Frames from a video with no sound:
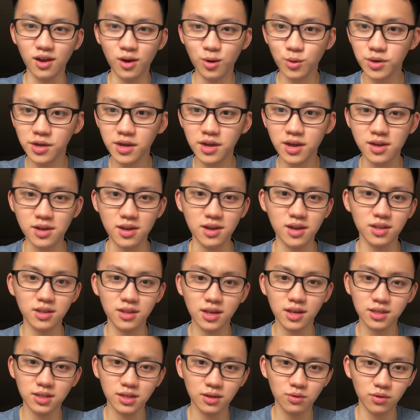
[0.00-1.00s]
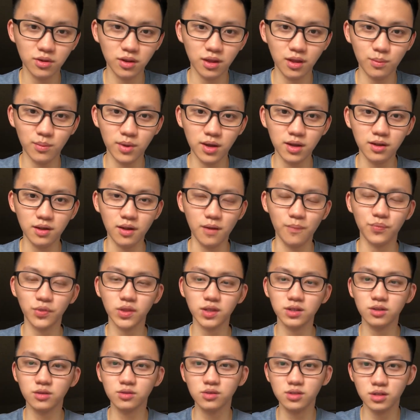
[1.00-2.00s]
it doesn't really matter.
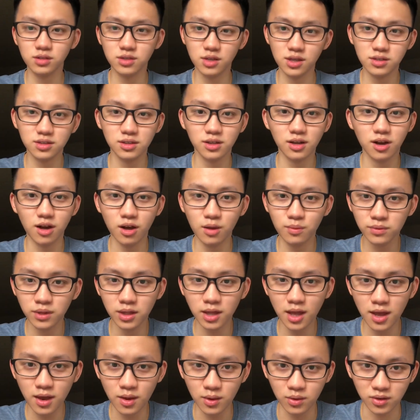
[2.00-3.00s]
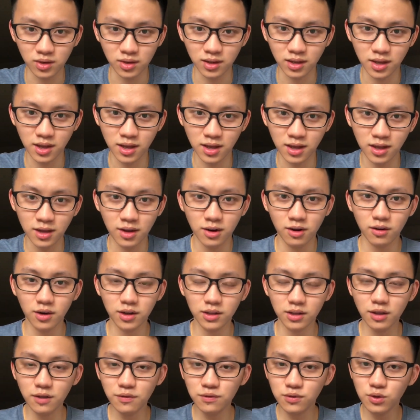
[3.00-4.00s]
So just calm down, right?
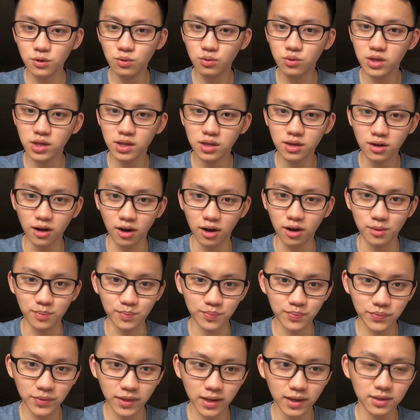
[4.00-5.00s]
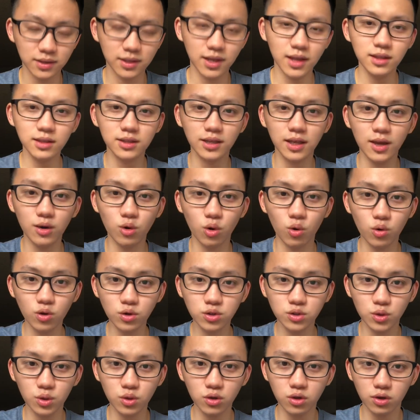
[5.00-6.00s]
If you're really calm, then they're
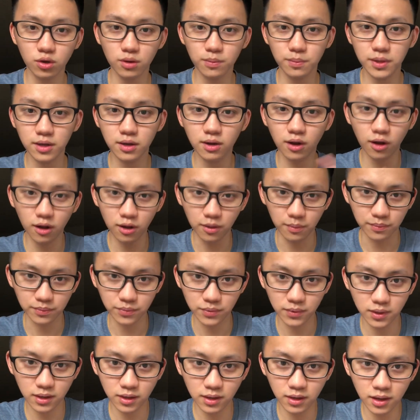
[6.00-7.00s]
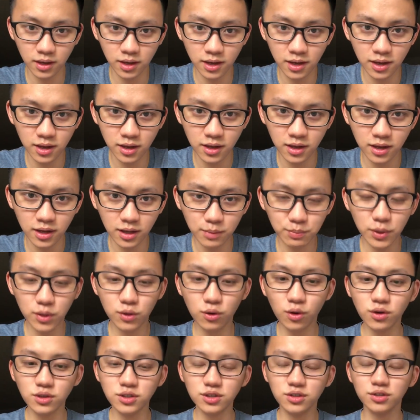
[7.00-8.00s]
also gonna be calm,
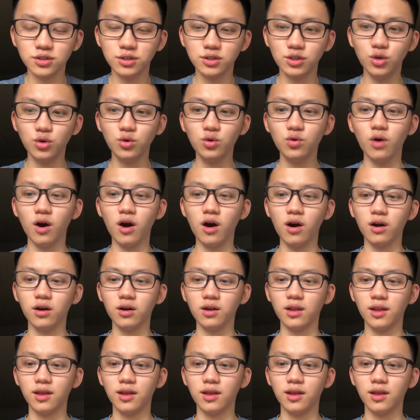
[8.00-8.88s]
because you are